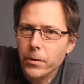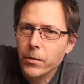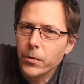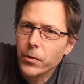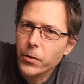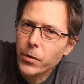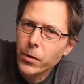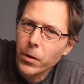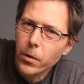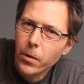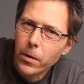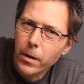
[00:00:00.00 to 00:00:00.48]

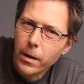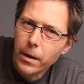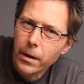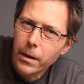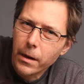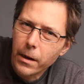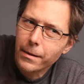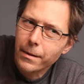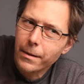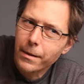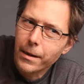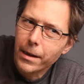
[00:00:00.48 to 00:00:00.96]
So
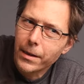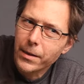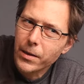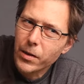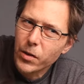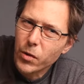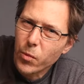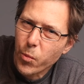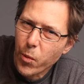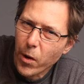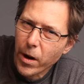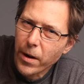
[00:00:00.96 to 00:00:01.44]
it's a
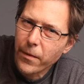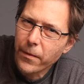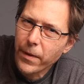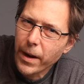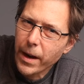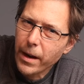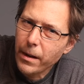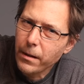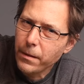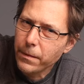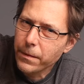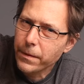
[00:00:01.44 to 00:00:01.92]
spring
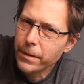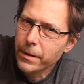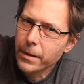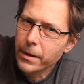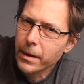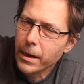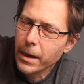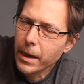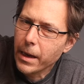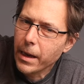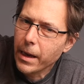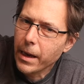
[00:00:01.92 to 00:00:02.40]
valve
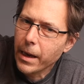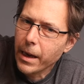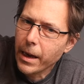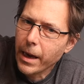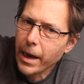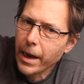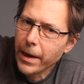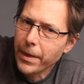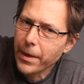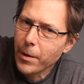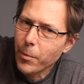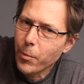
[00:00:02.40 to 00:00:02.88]

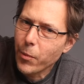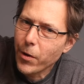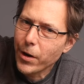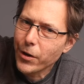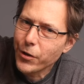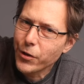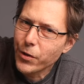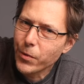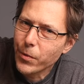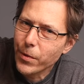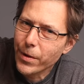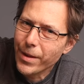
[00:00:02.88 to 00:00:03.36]
and the
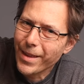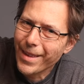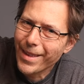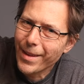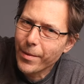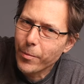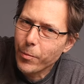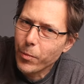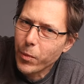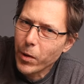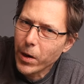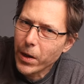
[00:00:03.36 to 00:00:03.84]
pressure within
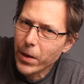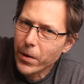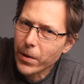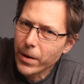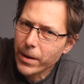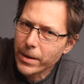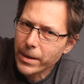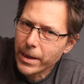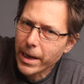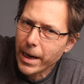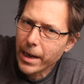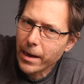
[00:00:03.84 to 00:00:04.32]
the boiler
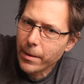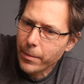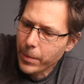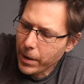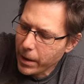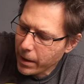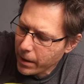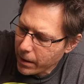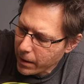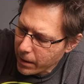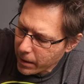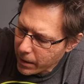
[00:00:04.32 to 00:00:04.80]
has got to
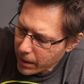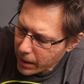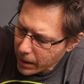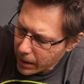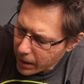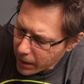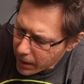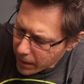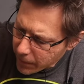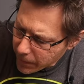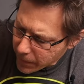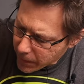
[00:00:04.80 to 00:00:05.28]
be
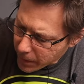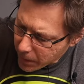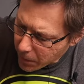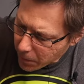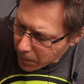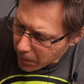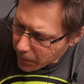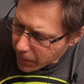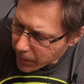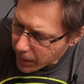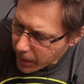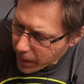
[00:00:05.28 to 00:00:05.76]
enough to
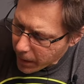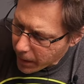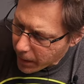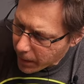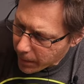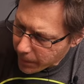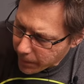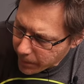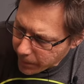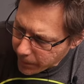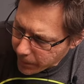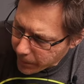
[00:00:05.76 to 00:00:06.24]

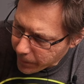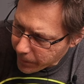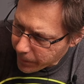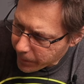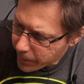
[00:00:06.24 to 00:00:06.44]
overcome